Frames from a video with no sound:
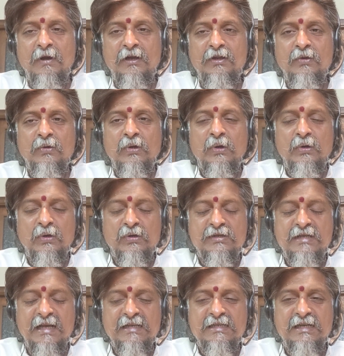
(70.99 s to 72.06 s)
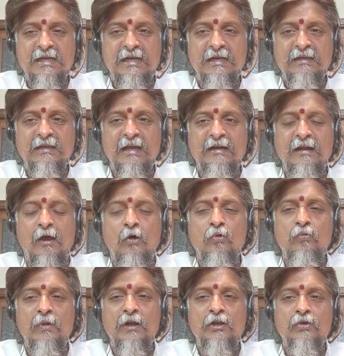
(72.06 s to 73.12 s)
but you don't know Sanskrit, then how
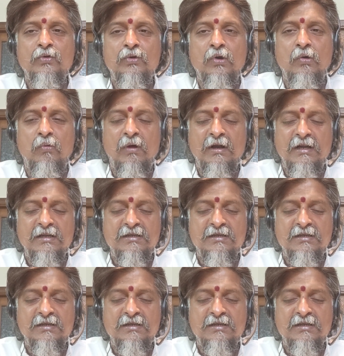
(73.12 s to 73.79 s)
will you know what